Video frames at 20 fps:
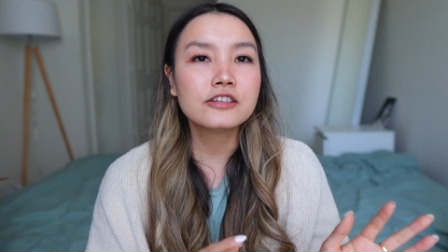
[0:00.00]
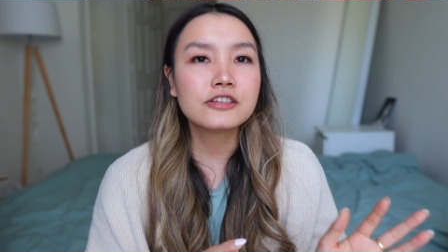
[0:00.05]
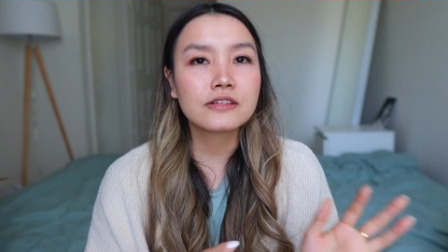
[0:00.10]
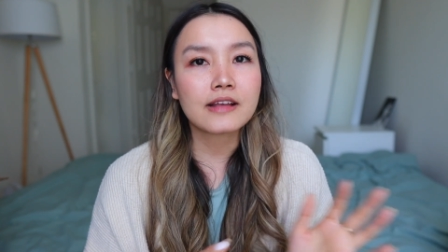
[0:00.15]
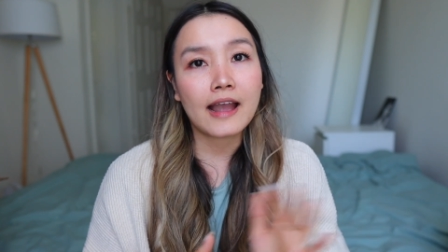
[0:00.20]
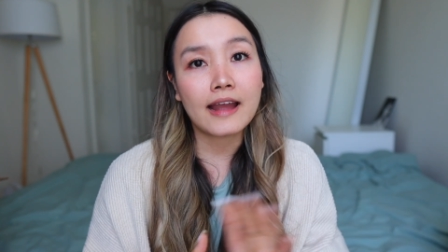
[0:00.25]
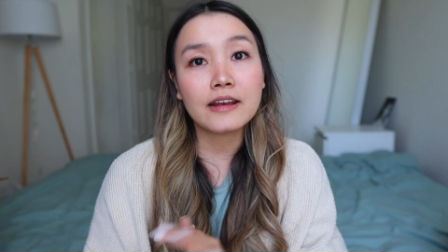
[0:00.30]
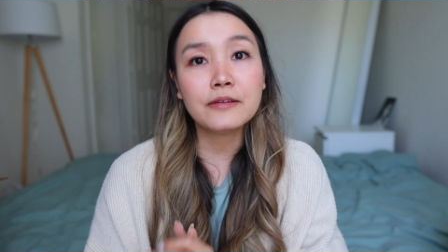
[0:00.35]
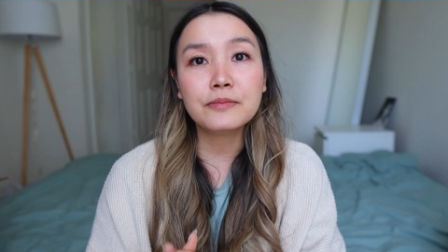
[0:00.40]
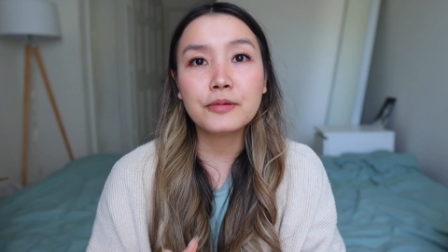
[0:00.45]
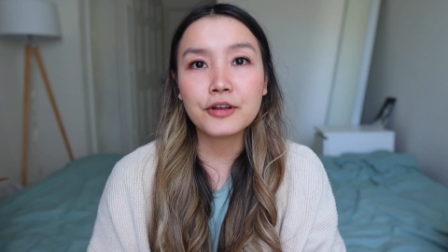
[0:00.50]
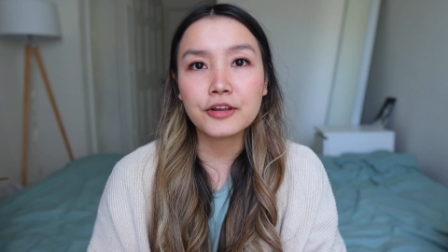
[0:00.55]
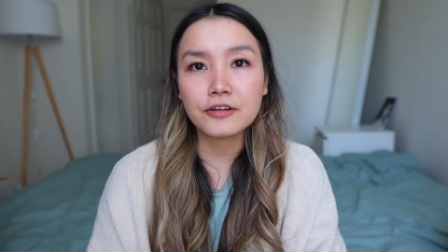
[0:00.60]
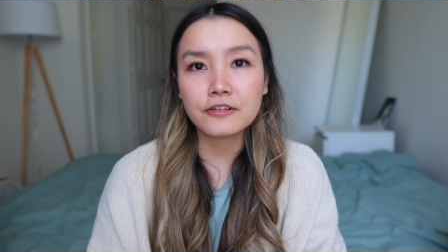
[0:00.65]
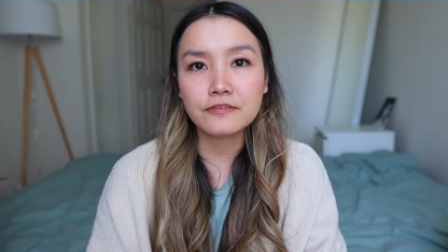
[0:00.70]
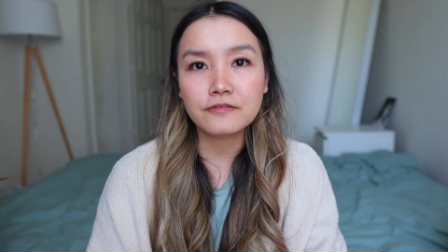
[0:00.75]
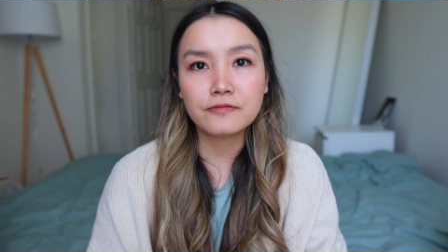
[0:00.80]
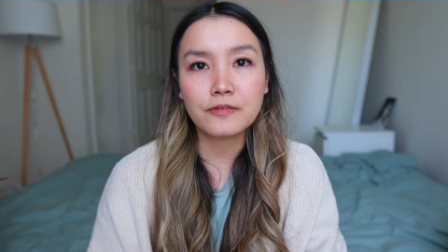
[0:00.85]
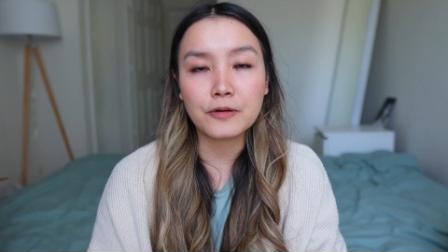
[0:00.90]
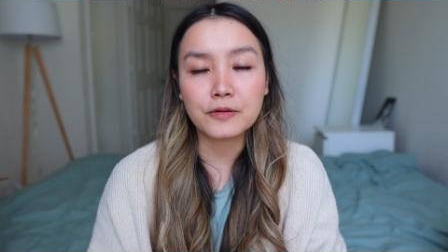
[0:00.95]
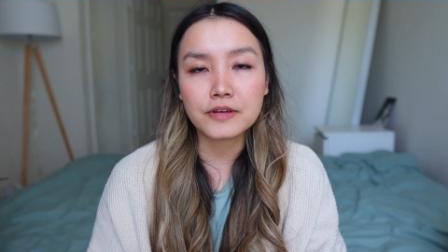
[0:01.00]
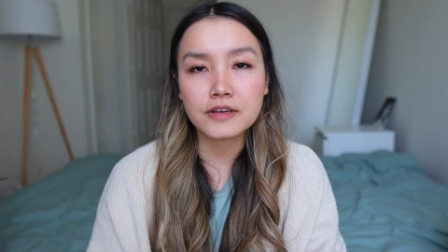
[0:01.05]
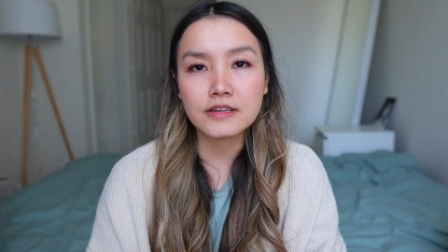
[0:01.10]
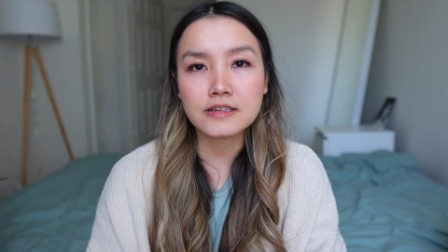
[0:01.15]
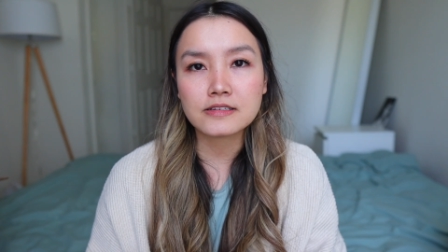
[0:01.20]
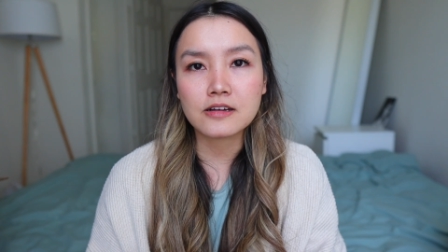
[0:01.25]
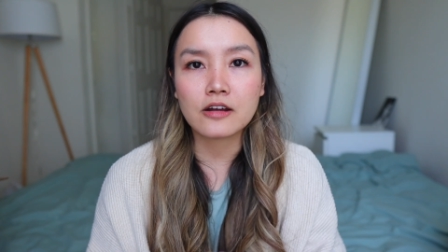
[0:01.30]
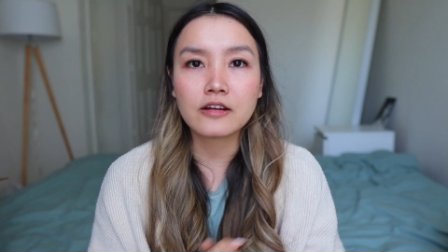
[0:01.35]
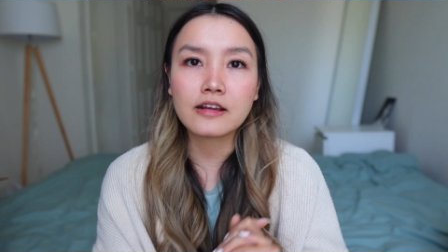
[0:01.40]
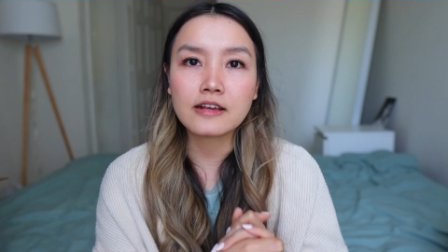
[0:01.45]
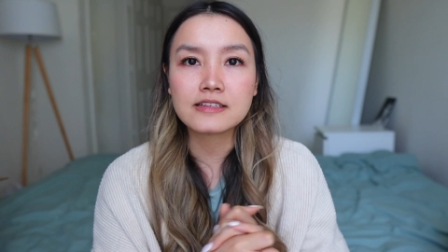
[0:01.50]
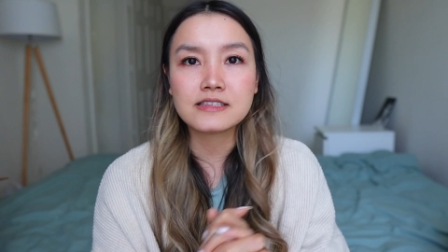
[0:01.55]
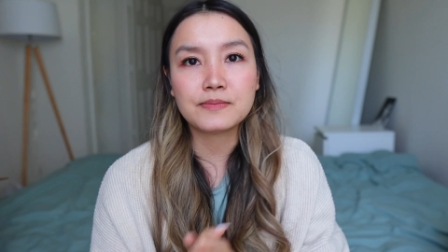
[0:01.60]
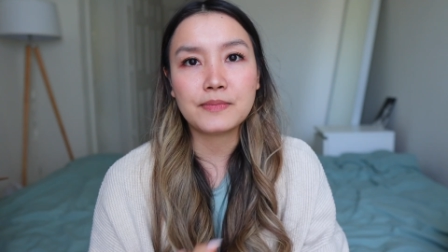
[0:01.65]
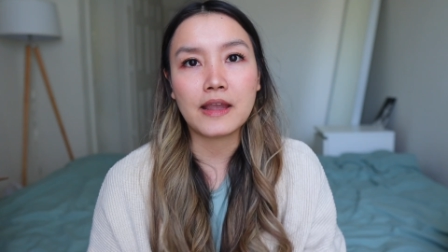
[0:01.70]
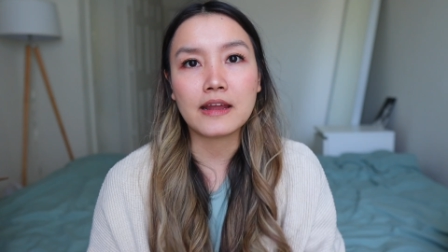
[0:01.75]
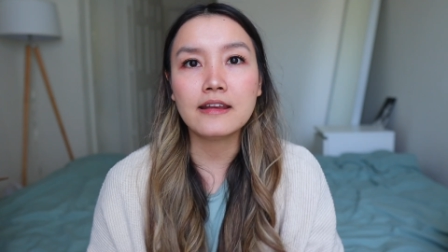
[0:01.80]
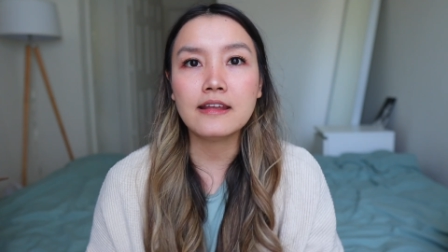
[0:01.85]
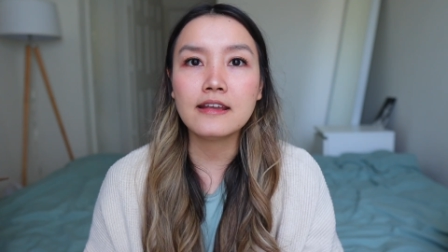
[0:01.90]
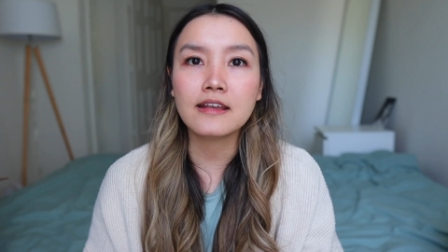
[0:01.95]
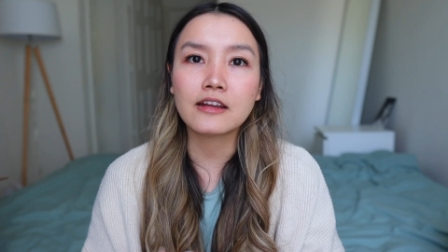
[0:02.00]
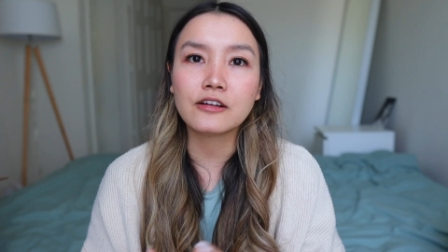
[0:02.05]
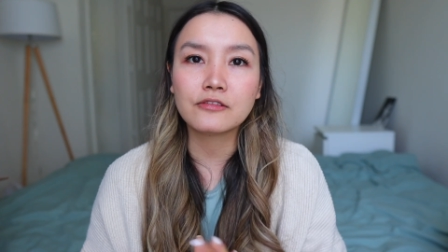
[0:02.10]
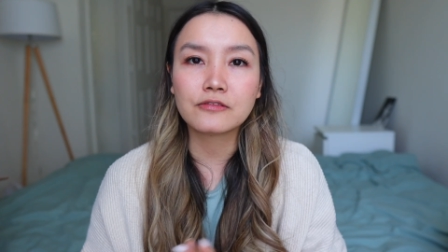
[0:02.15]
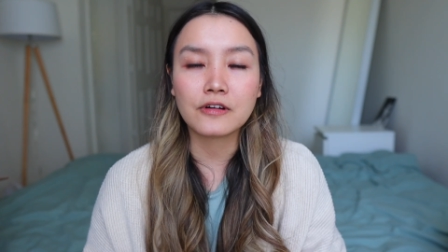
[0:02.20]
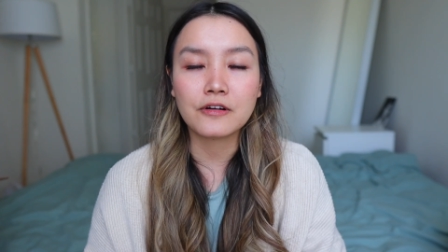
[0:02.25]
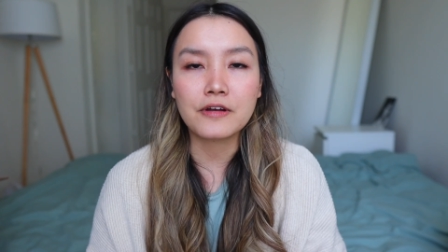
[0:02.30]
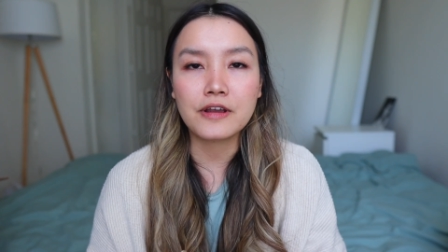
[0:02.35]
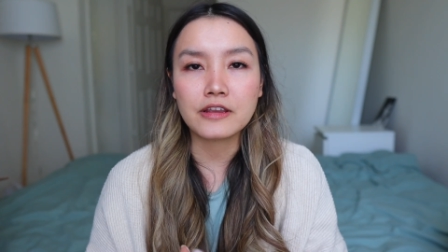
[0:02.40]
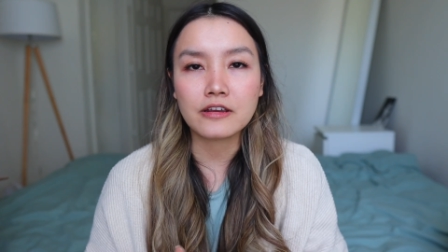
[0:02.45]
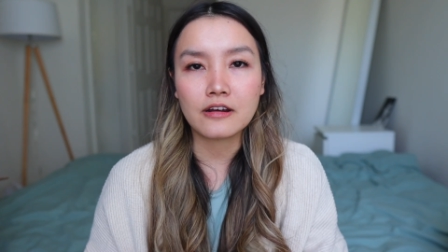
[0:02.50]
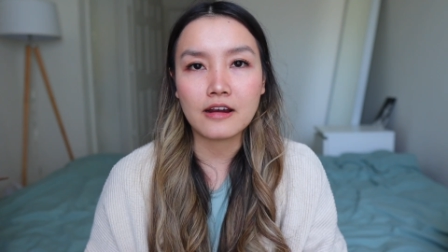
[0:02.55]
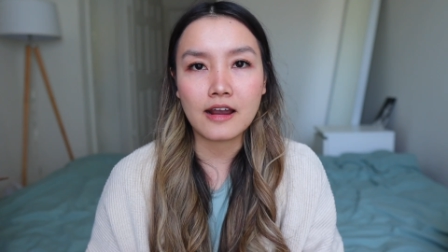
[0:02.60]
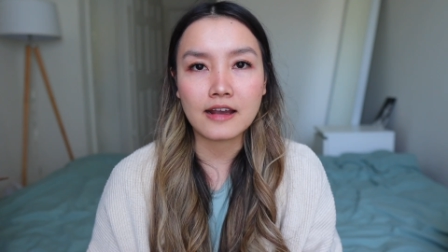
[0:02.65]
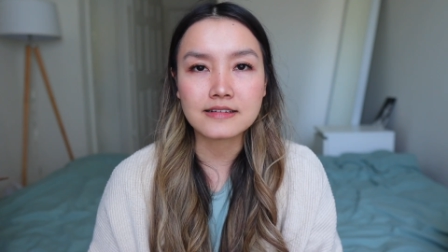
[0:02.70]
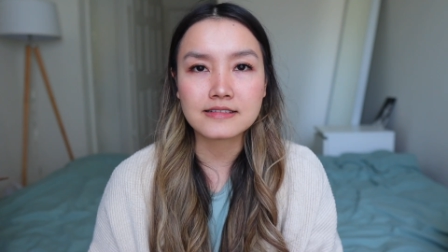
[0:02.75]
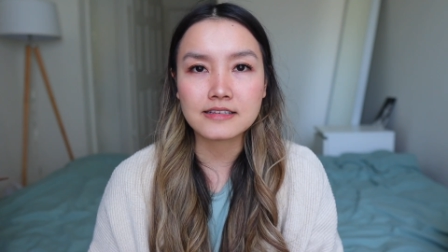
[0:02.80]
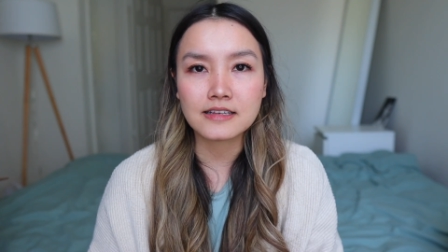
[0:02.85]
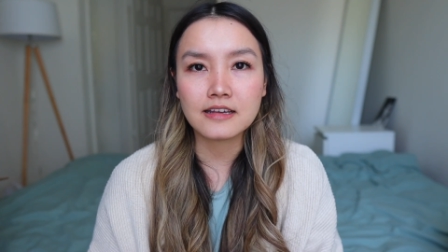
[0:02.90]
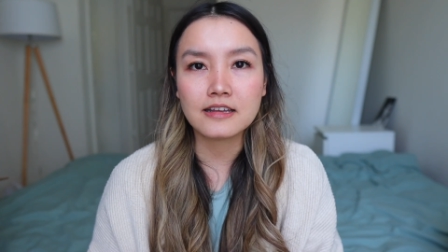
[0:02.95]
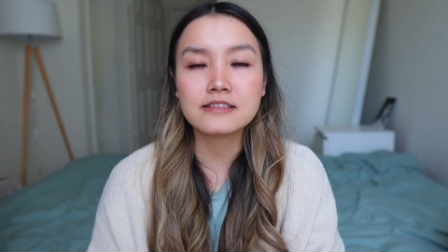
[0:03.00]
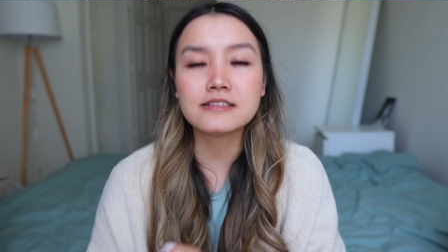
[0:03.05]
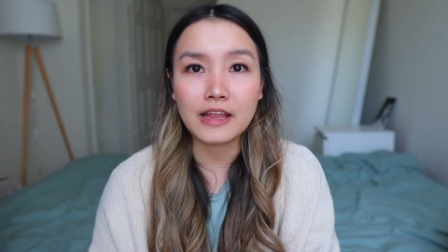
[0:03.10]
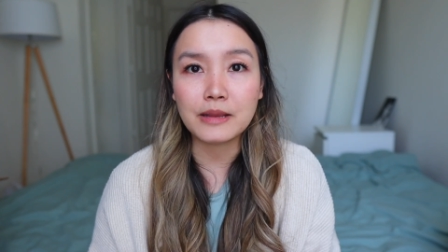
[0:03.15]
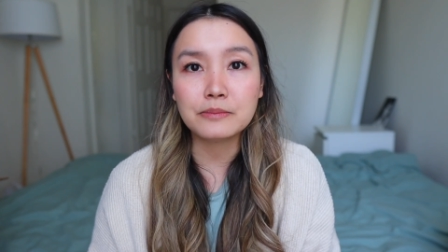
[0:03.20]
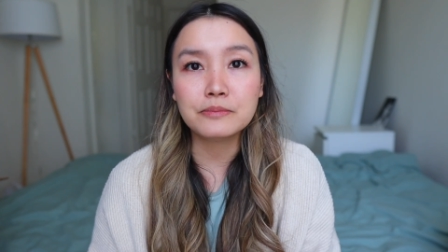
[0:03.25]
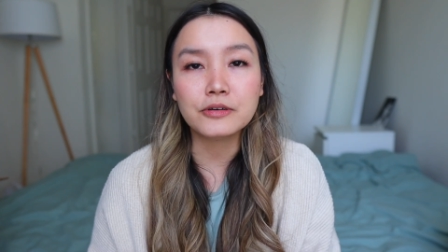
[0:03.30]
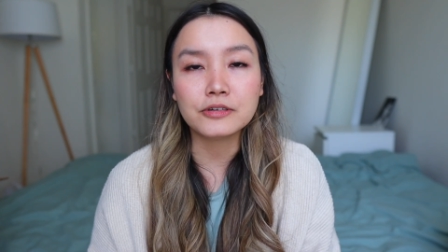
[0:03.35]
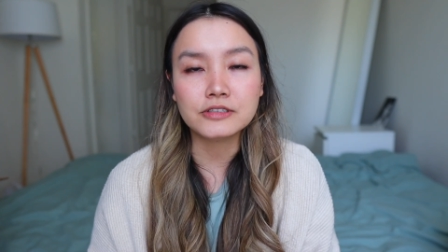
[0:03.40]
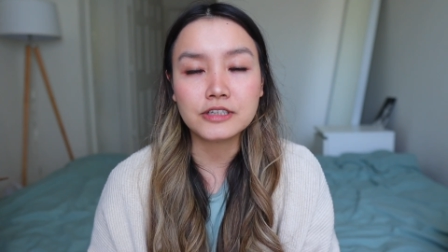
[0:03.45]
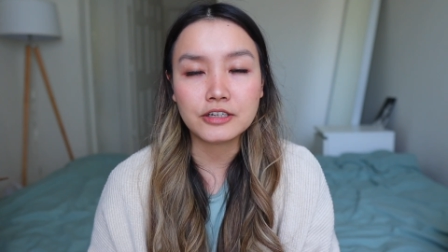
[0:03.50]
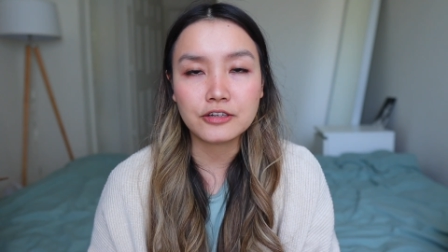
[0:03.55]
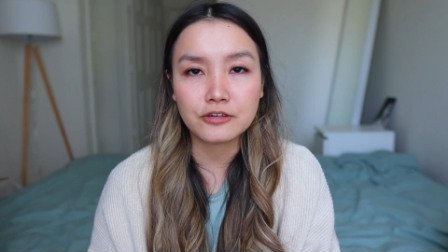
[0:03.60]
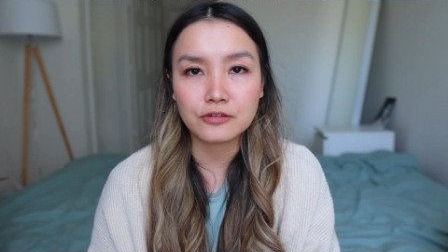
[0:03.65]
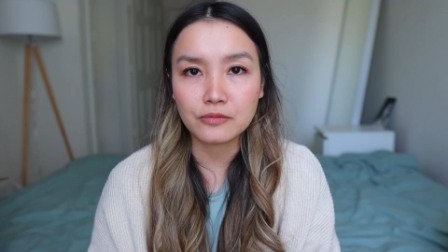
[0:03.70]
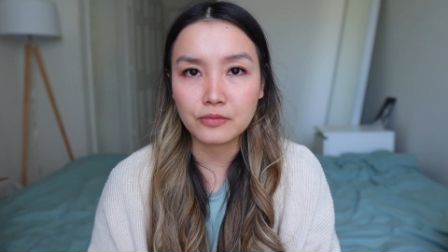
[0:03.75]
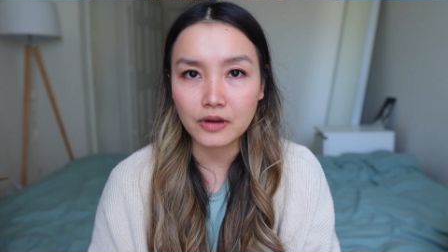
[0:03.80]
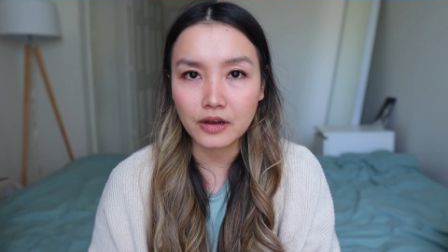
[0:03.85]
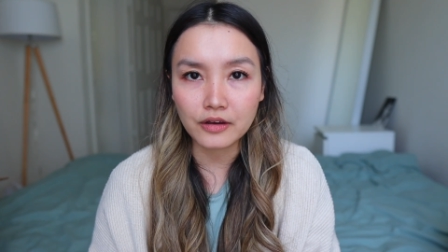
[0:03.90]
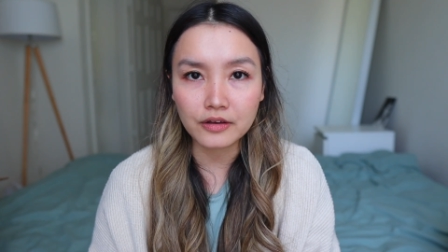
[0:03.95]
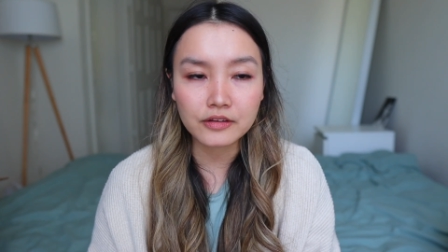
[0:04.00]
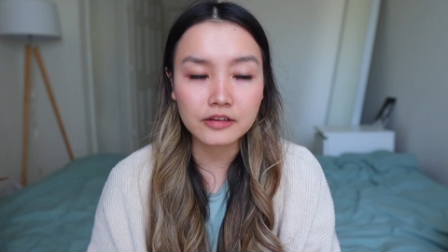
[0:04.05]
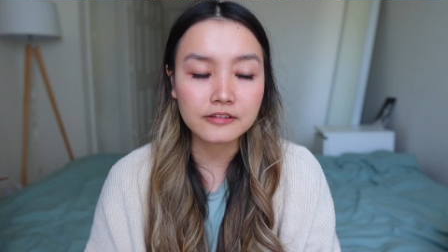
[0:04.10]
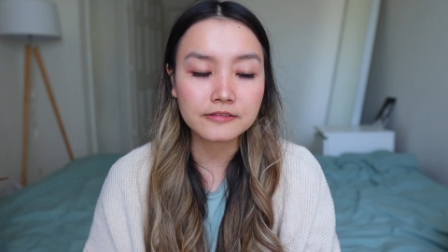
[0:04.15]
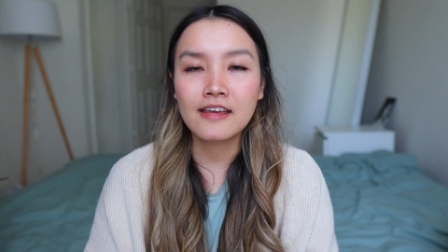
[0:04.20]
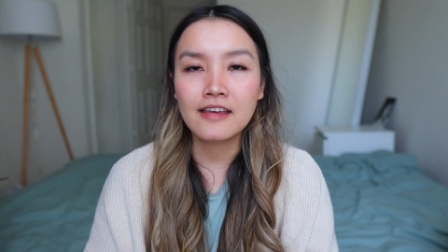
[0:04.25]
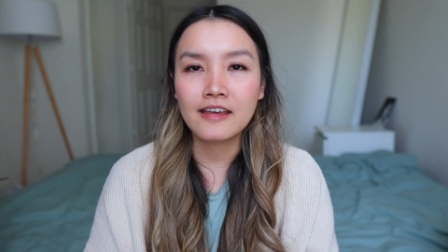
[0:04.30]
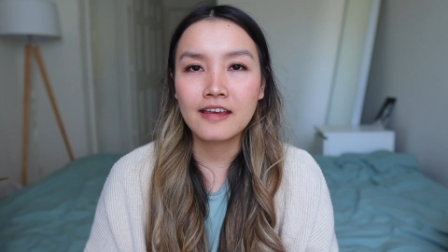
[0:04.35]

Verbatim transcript: kind of put your focus on expanding and growing your assets and building your wealth.